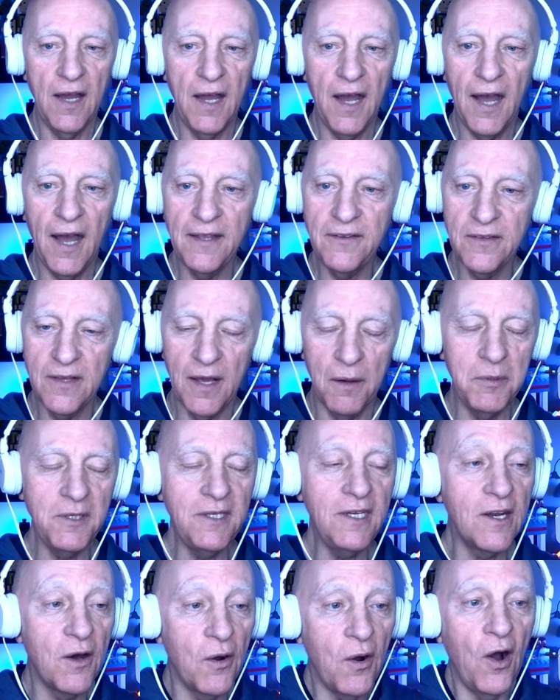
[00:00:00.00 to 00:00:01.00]
I, I mean,
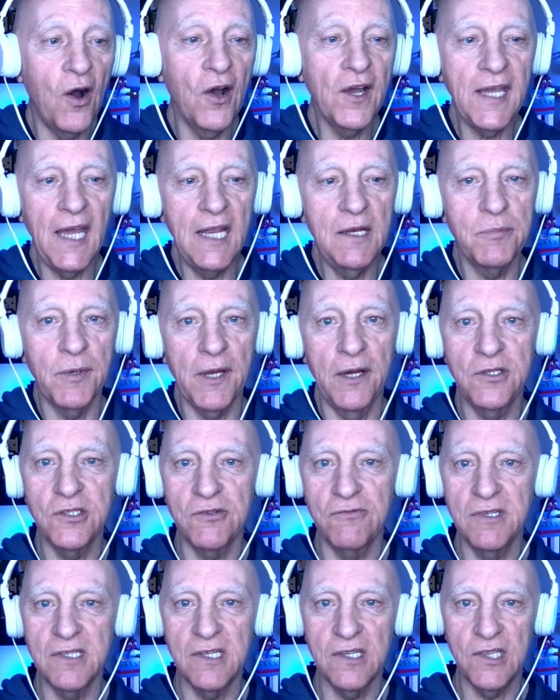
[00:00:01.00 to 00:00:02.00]
you know, arcade
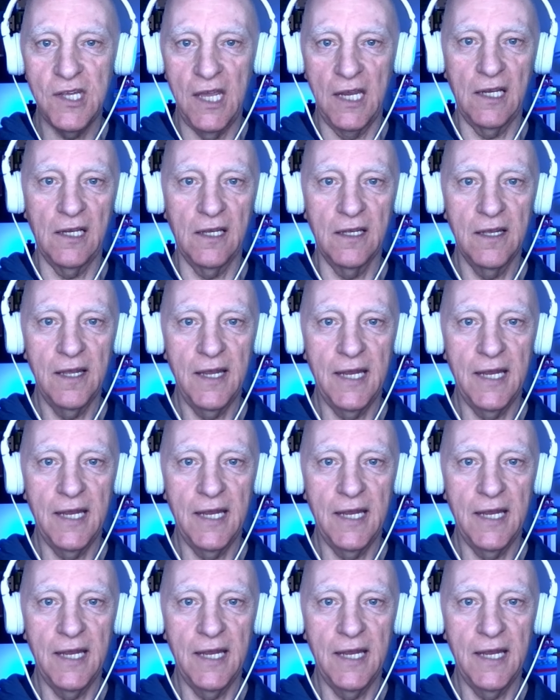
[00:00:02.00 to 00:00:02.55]
bloater is a thing.